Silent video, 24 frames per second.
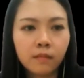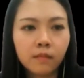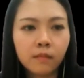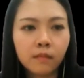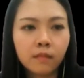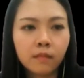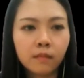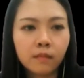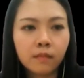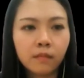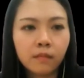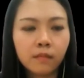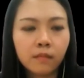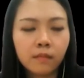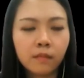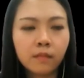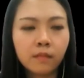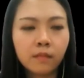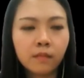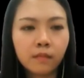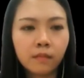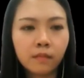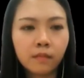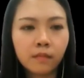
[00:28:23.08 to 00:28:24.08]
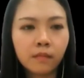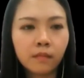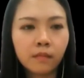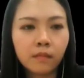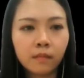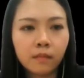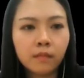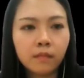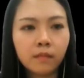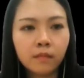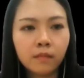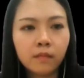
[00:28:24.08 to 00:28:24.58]

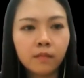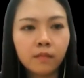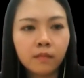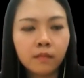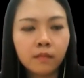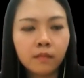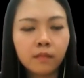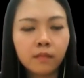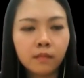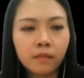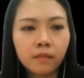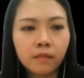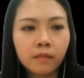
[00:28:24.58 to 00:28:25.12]
(silent)